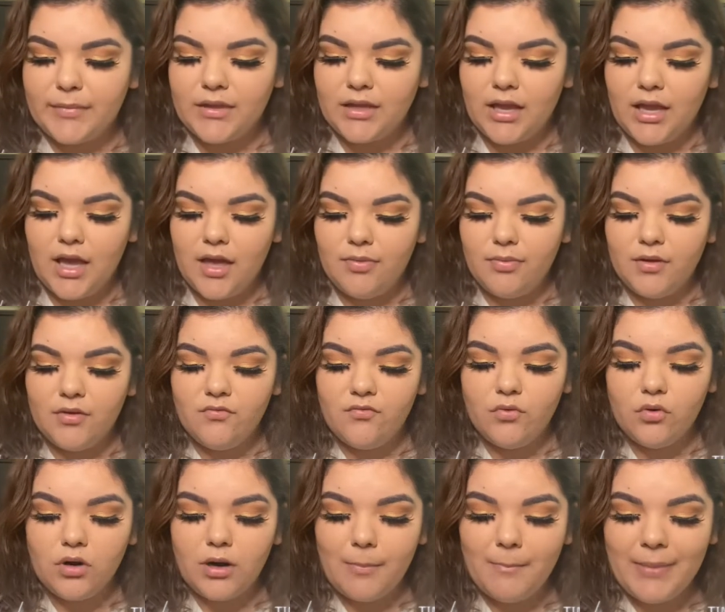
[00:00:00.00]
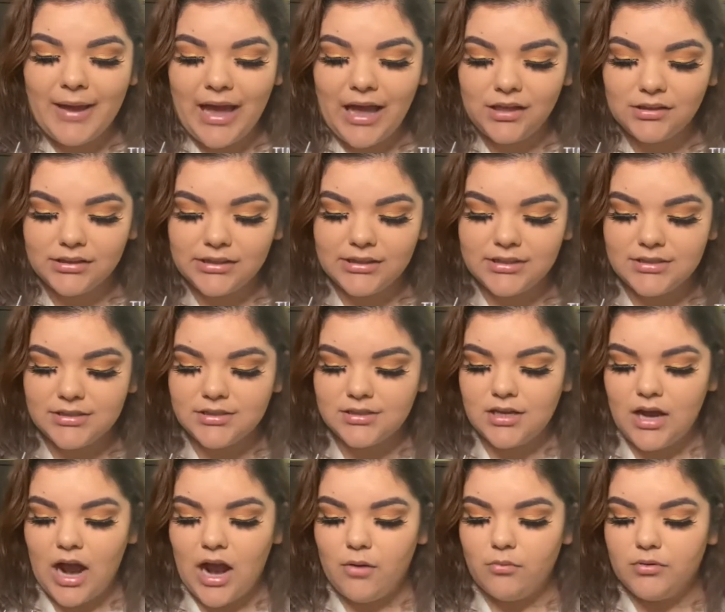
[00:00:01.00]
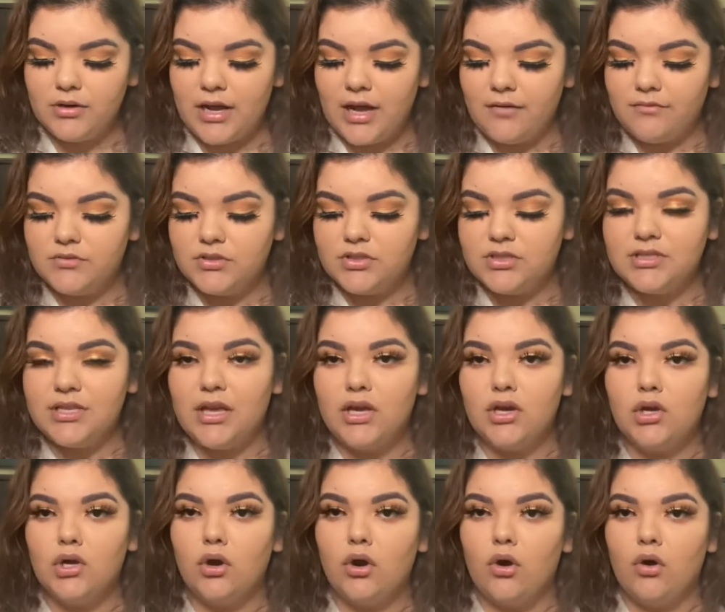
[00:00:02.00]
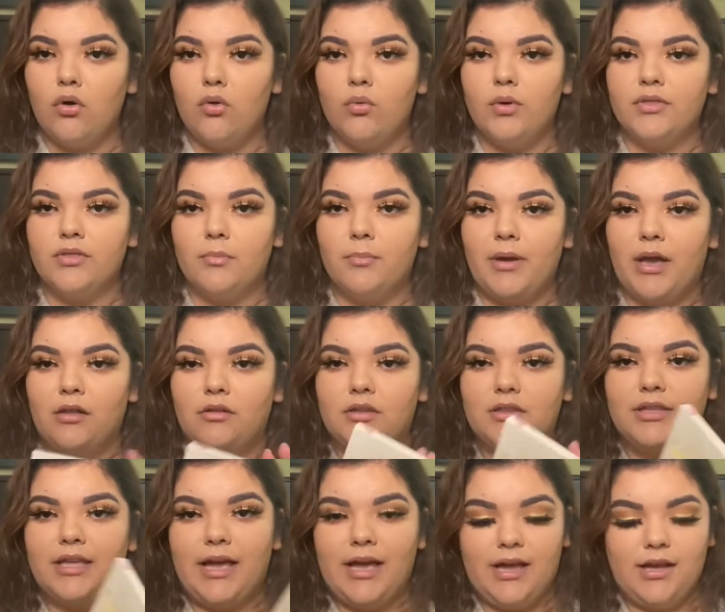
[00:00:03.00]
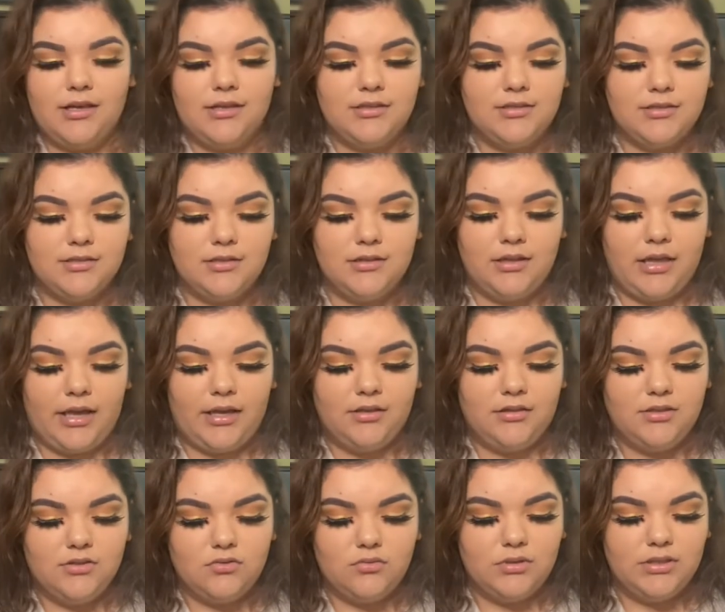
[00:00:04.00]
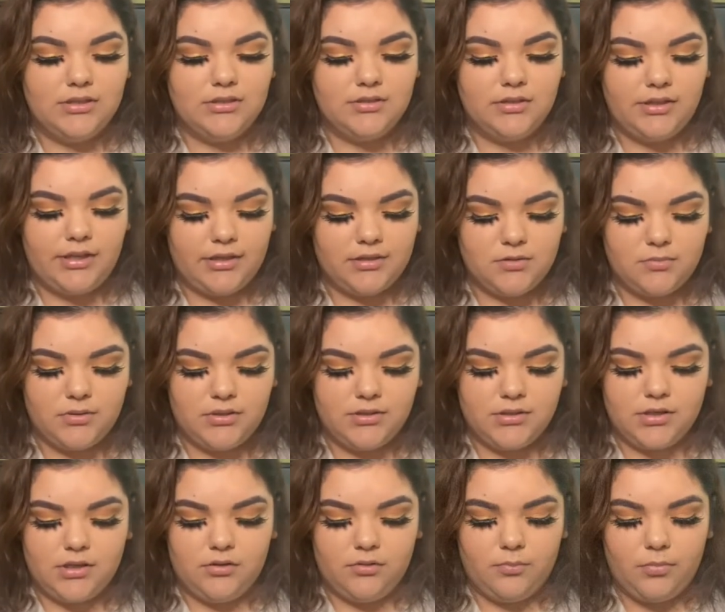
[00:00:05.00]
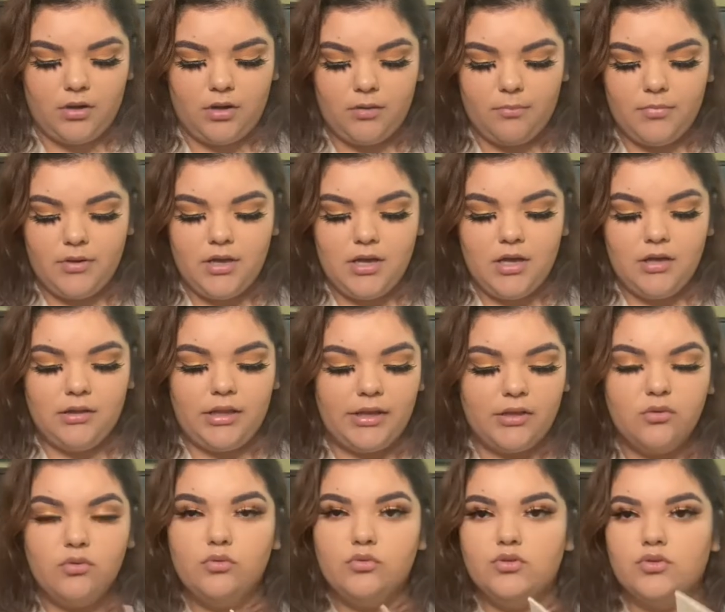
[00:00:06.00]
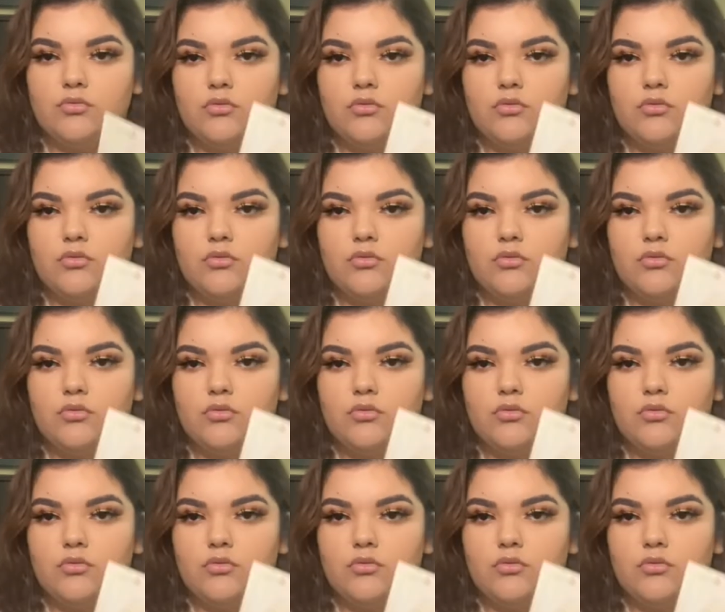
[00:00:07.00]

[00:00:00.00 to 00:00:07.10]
And then for a palette, I would have to say go with a palette that has, like, this one is the Yes Please ColourPop, like neutral